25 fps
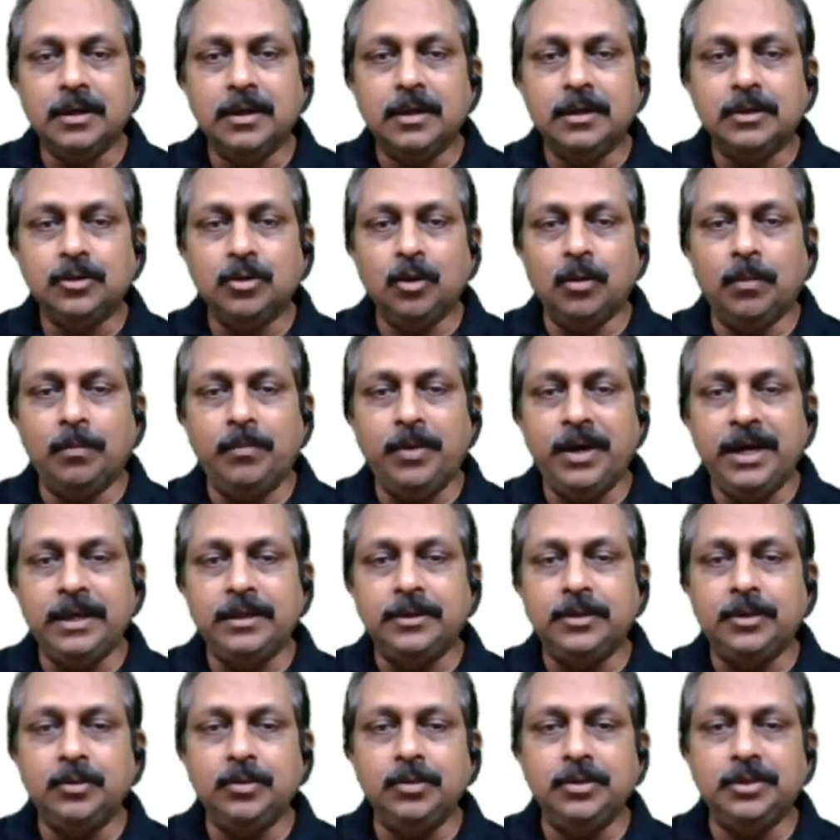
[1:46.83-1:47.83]
So,
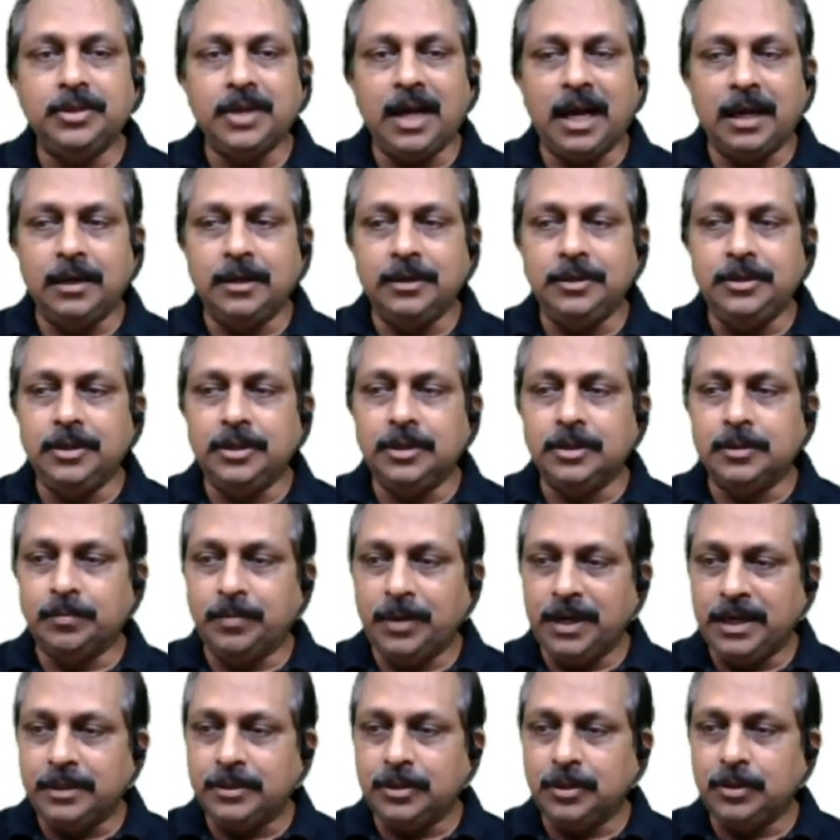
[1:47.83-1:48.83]
breakthrough challenges,
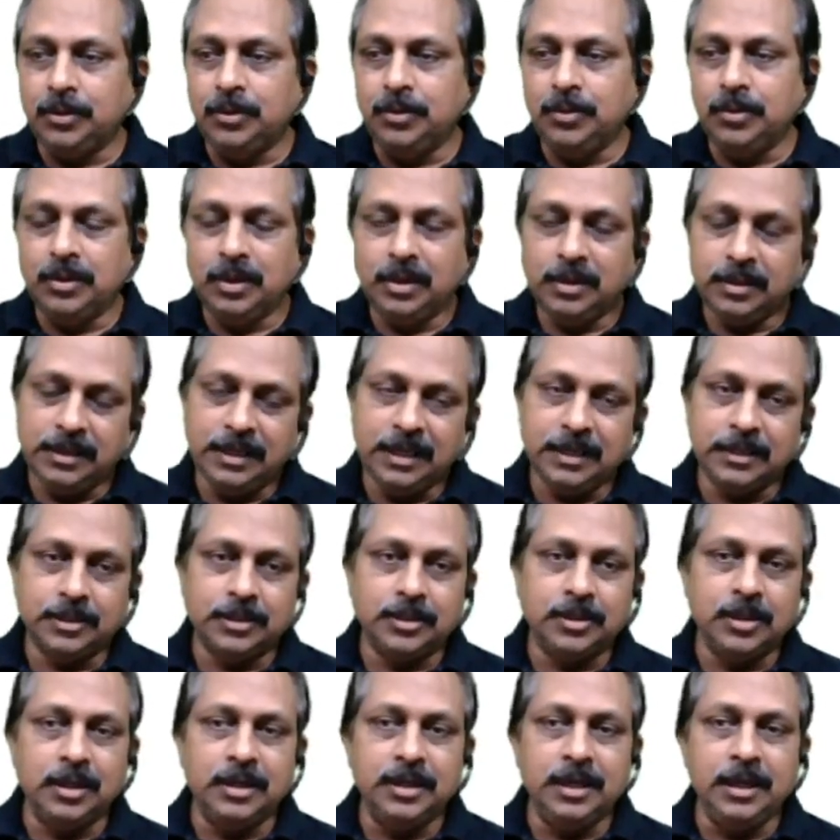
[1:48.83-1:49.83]
breakthrough, yes,
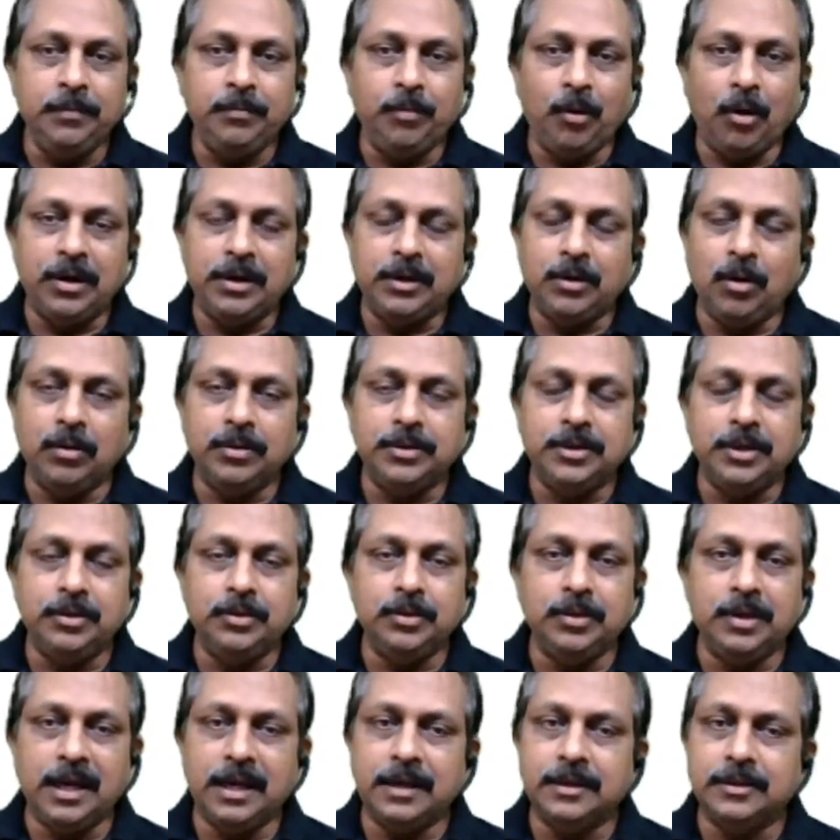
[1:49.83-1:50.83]
turning point also you
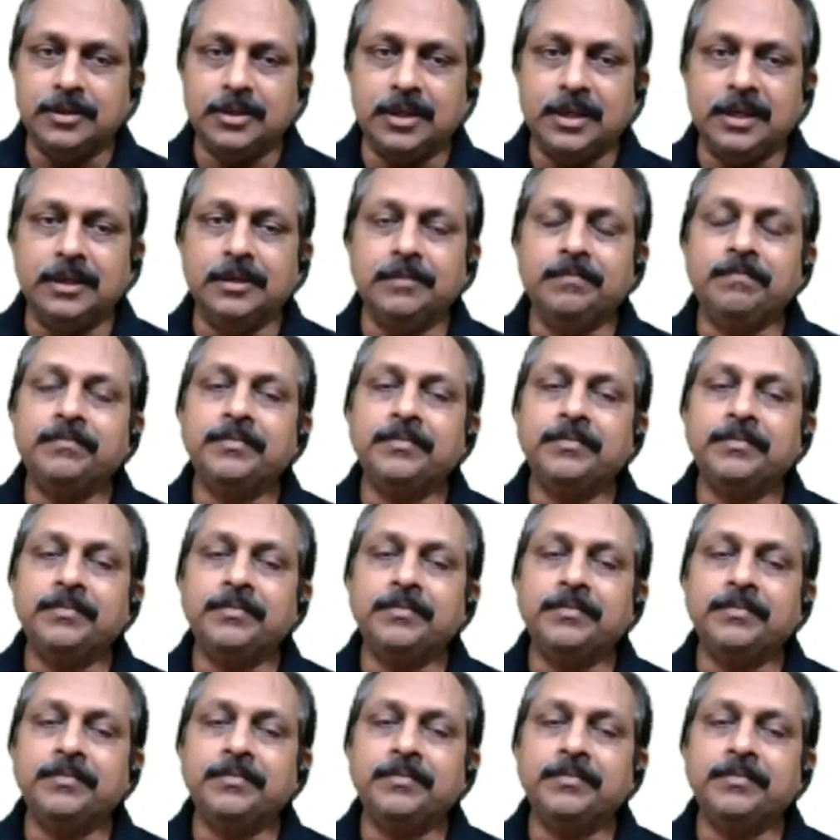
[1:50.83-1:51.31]
can say.